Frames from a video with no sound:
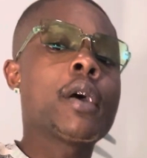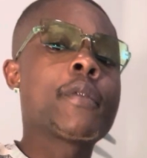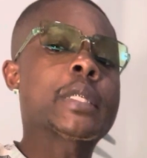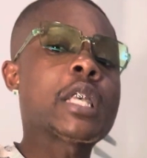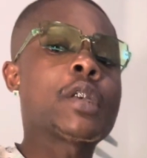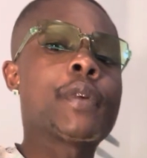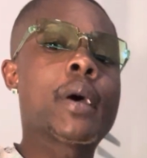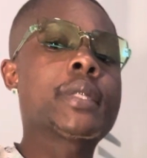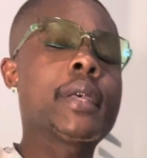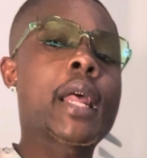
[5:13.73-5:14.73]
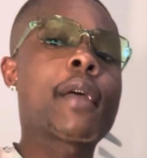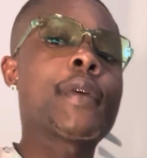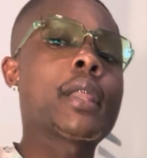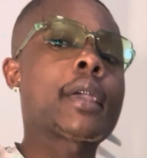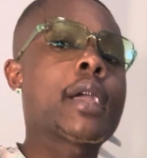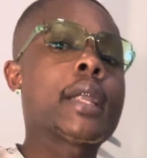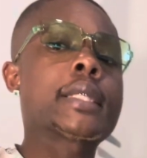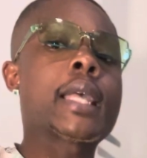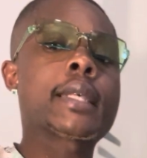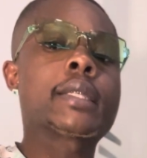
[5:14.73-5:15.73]
especially for those of you that are feeling like you're at a
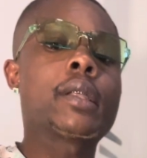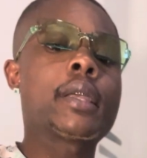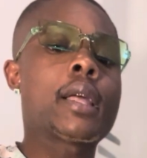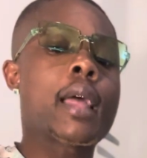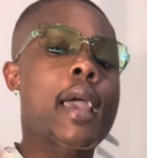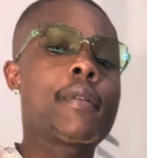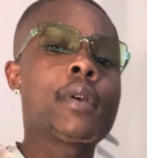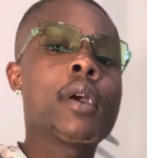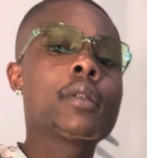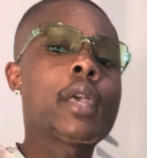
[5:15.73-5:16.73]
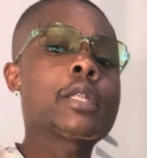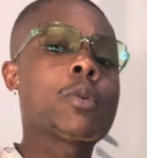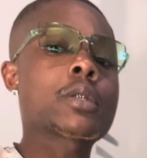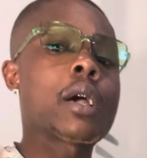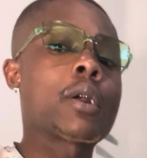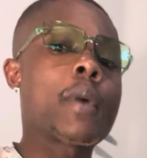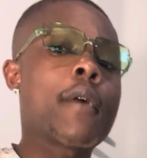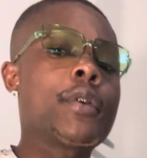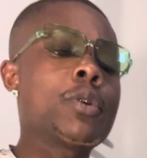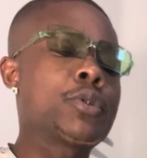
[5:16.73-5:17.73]
standstill in your life, things will turn around
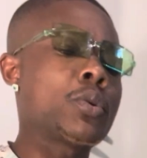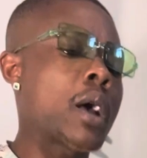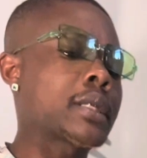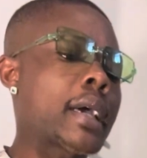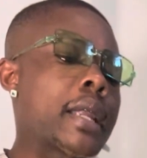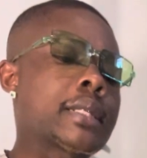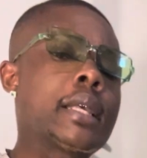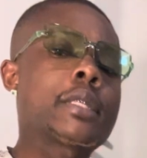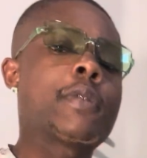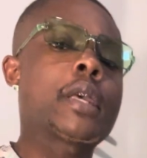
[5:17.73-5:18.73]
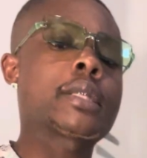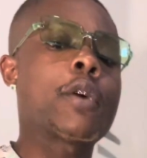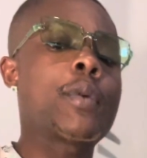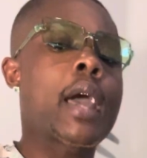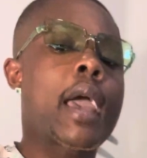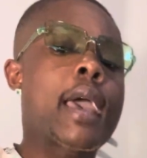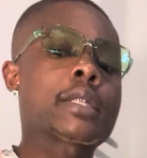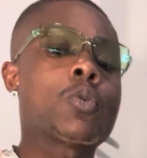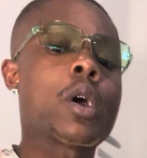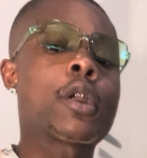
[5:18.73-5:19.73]
for you, but you also got to see this for yourself. We got
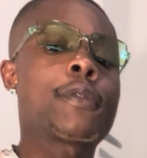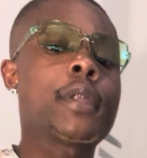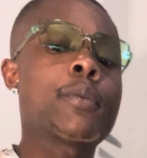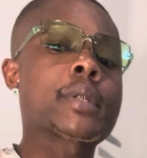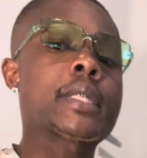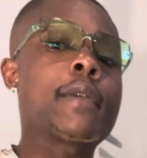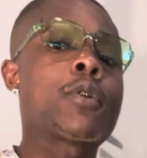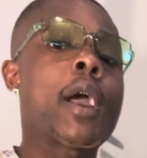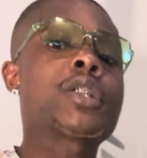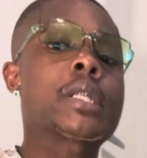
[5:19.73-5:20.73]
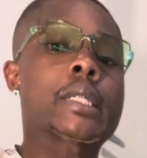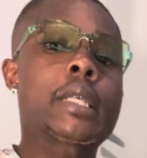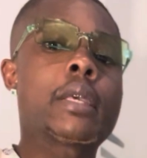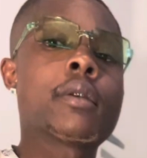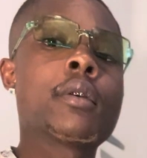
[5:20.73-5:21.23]
asked wonderfully, received graciously.